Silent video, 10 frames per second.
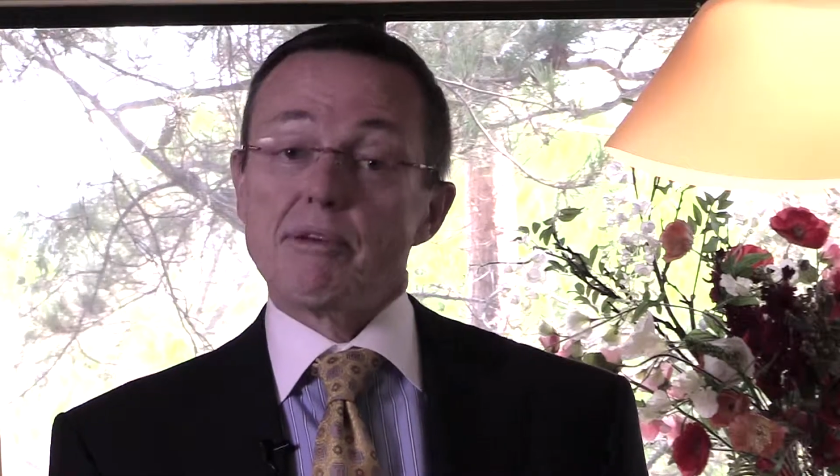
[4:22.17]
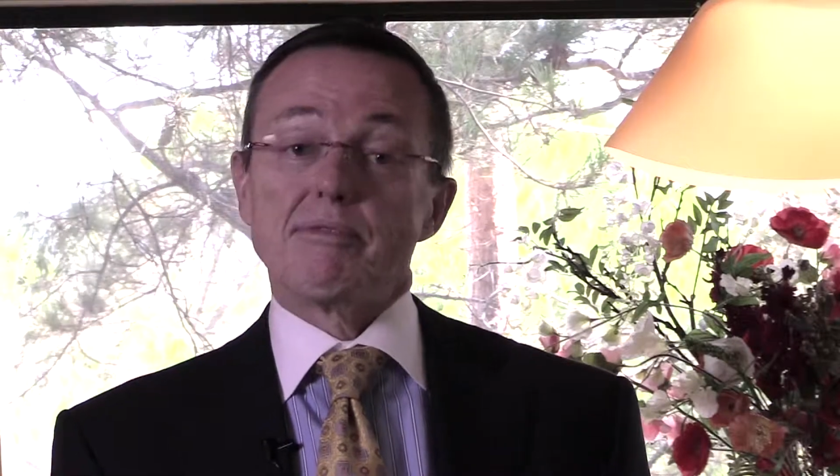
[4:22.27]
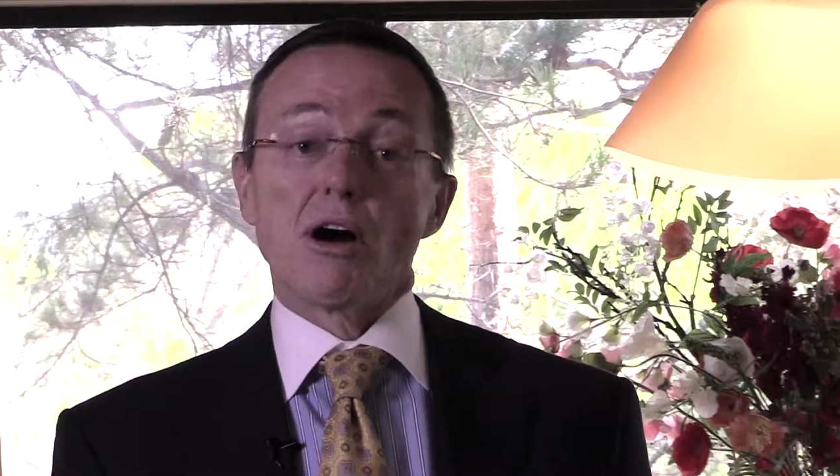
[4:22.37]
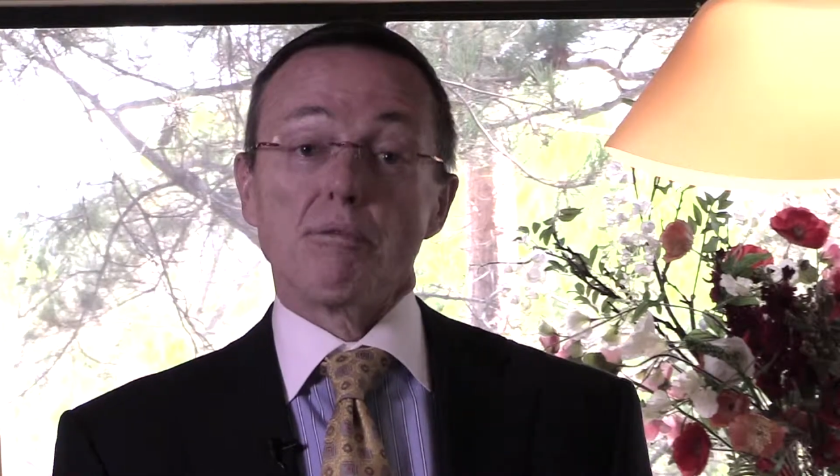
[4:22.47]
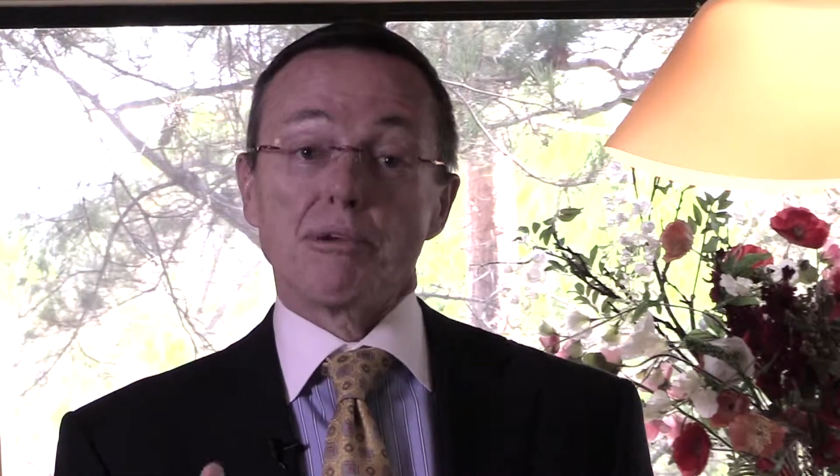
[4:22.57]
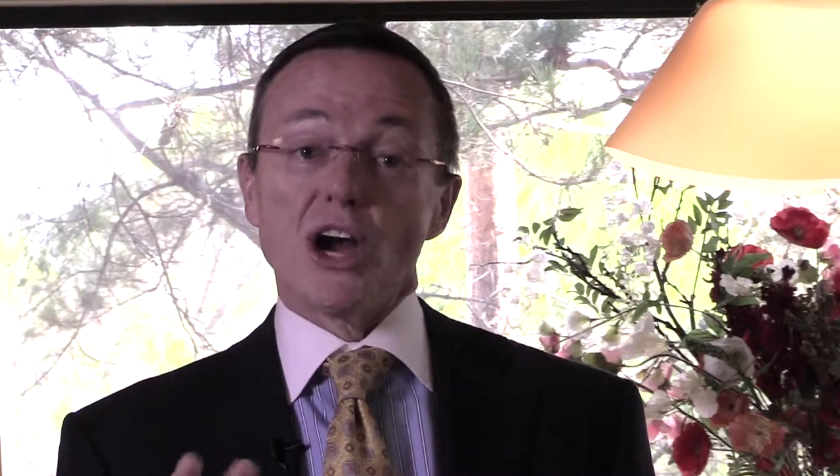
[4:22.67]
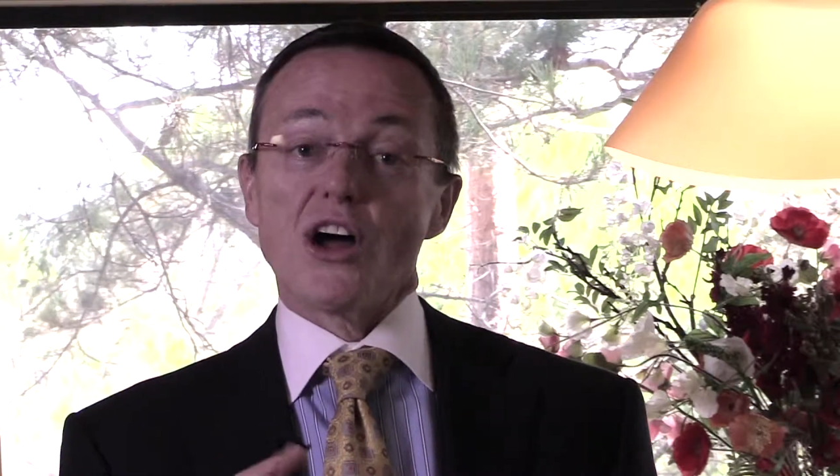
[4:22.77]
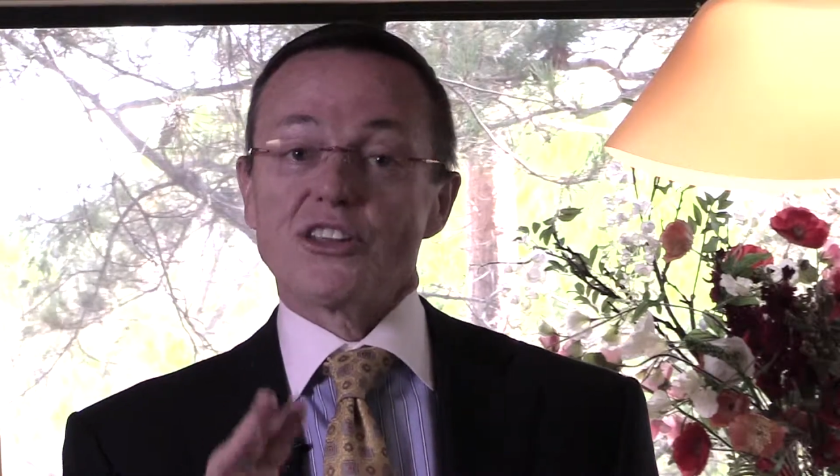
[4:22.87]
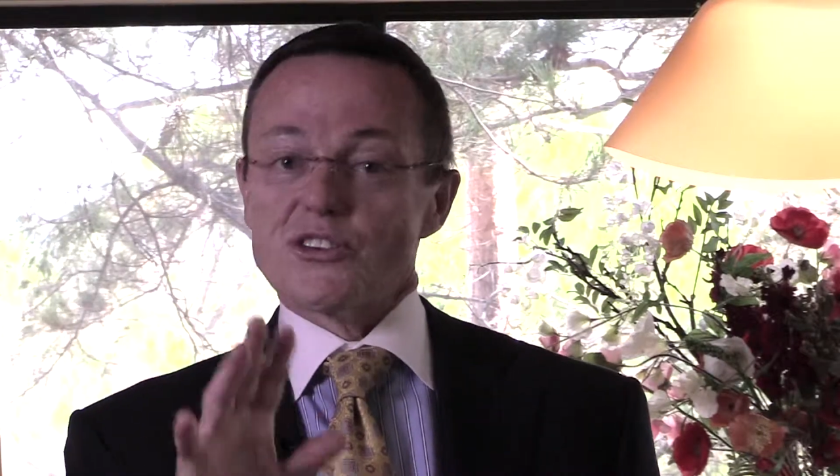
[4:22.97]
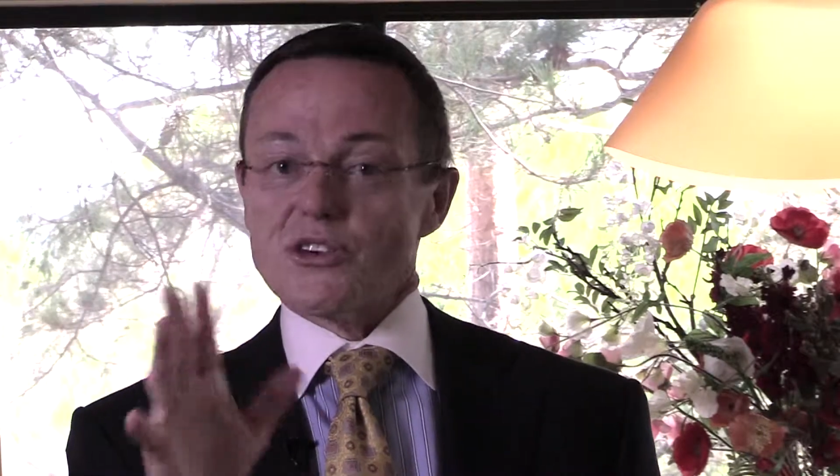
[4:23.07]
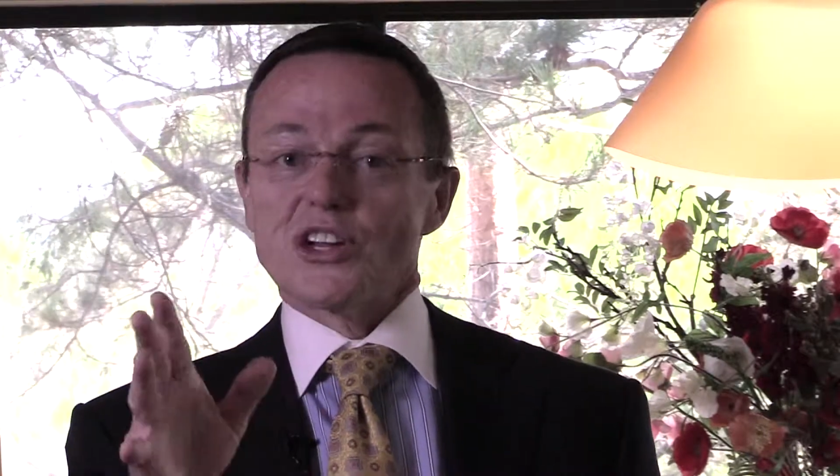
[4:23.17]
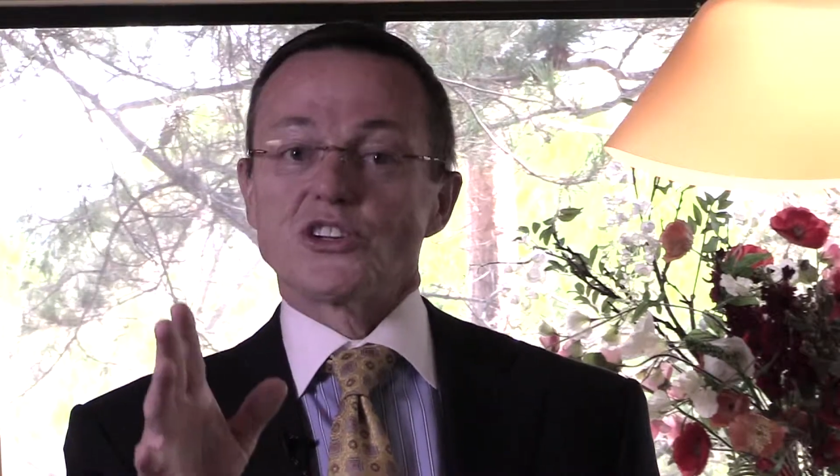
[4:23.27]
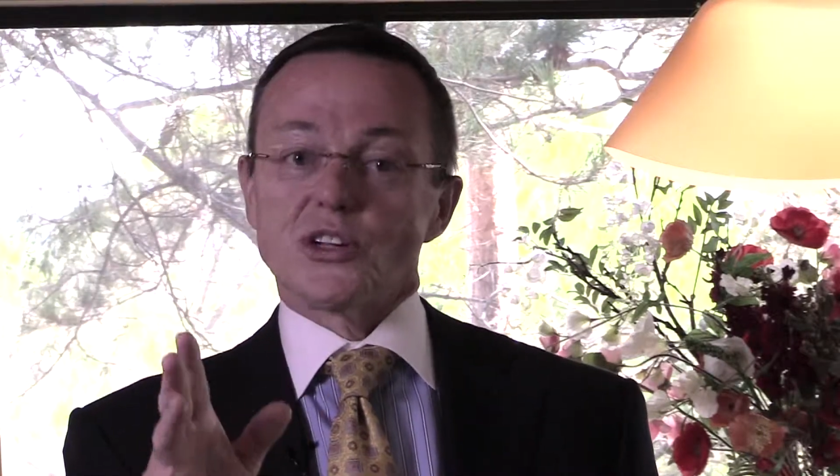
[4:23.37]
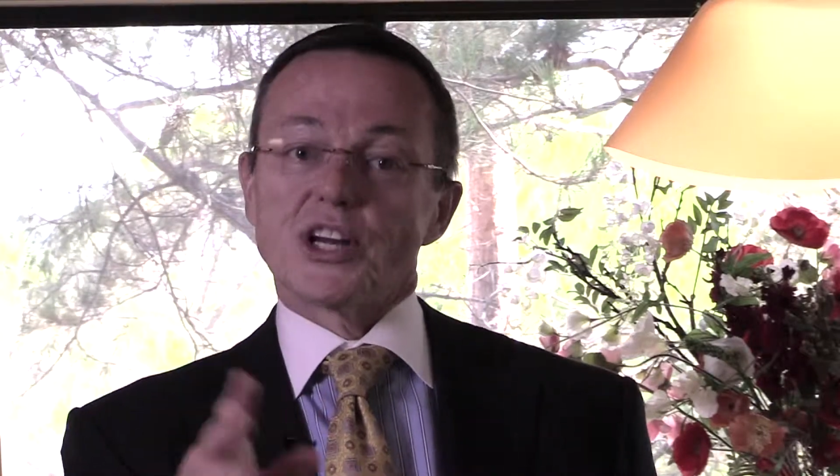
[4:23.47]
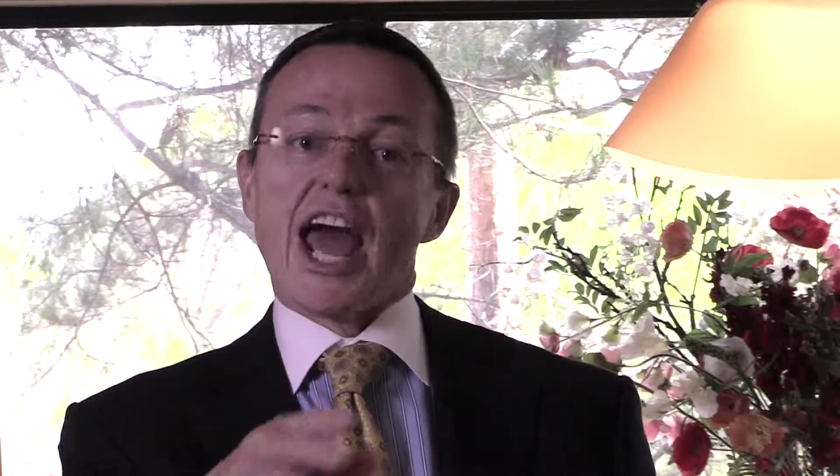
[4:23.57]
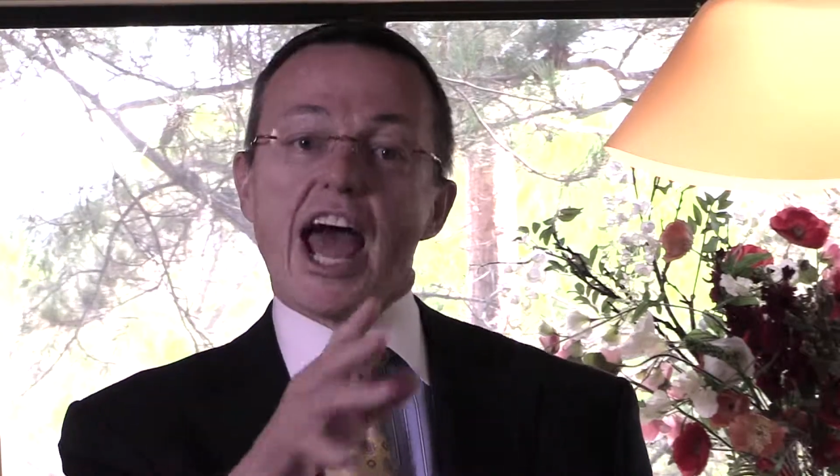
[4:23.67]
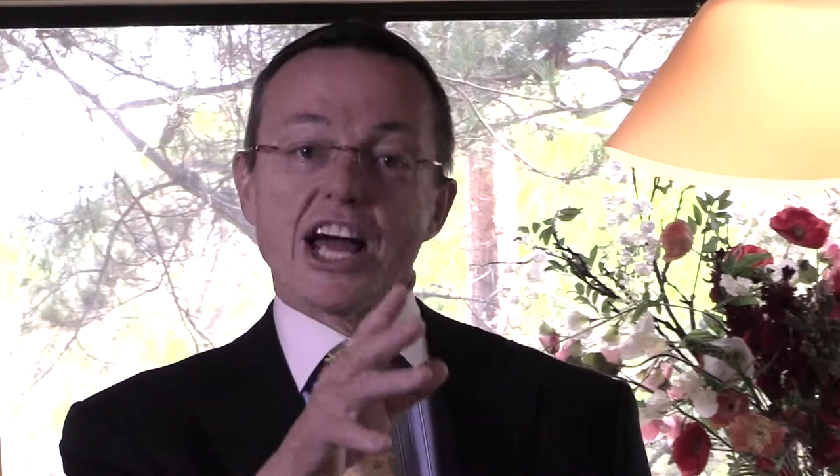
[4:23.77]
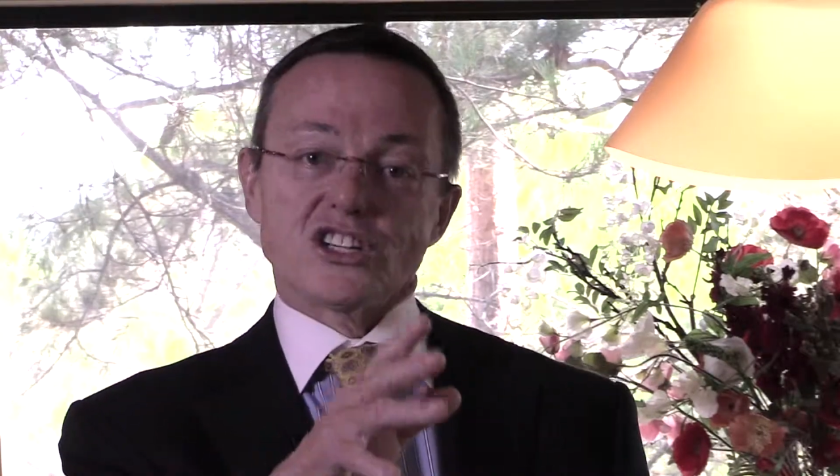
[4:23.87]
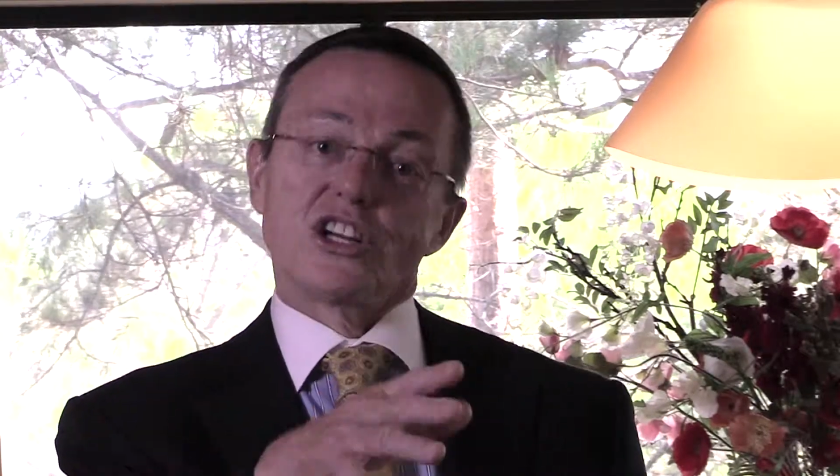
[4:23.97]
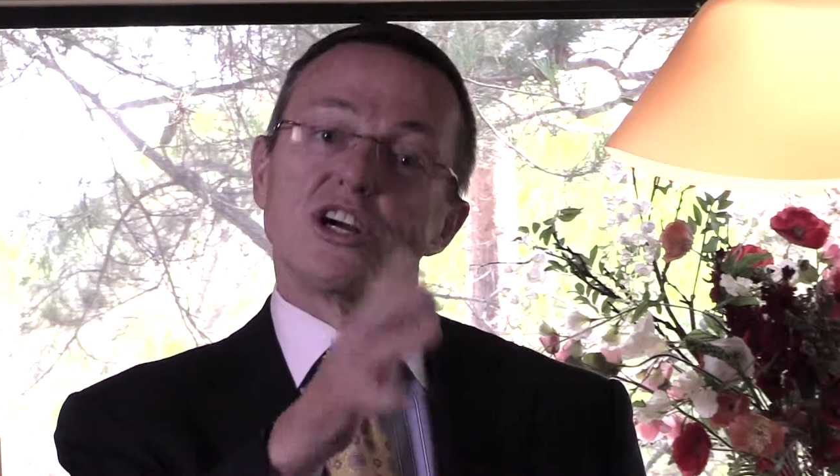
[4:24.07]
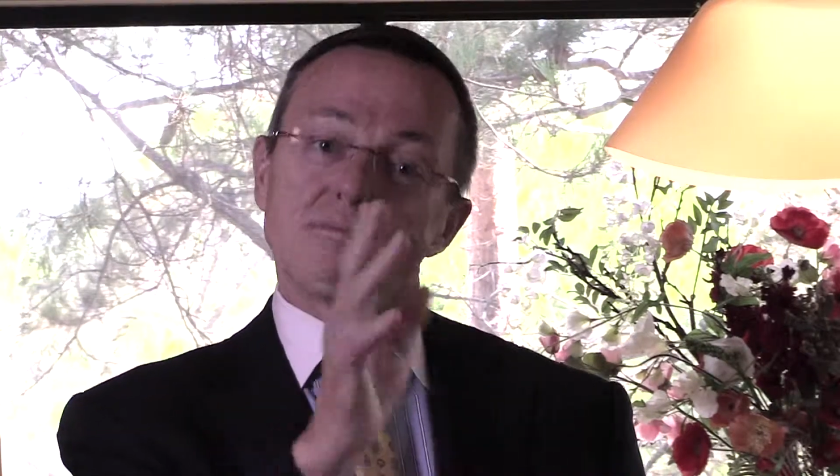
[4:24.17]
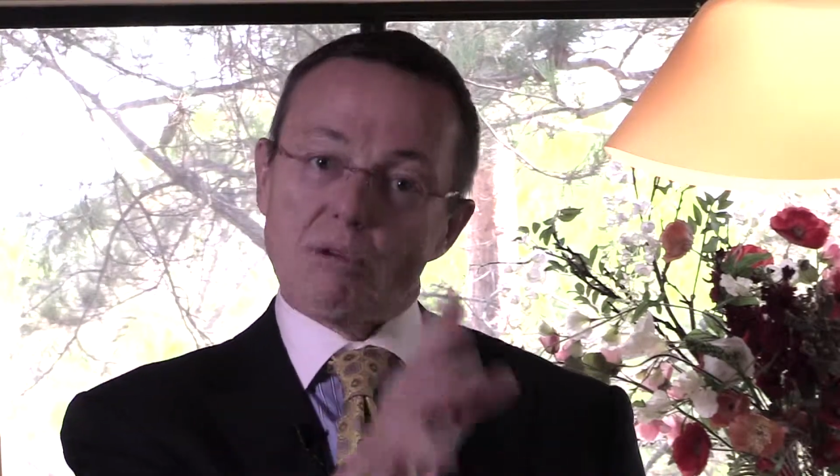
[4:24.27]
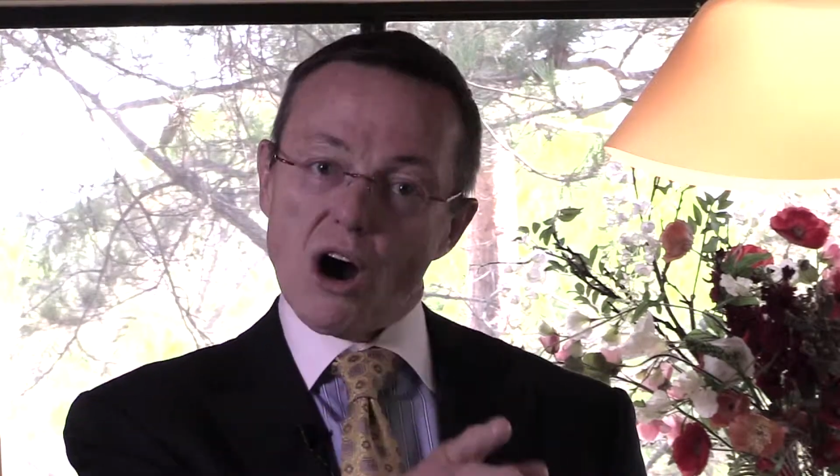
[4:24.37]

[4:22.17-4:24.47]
beyond the traditional cash,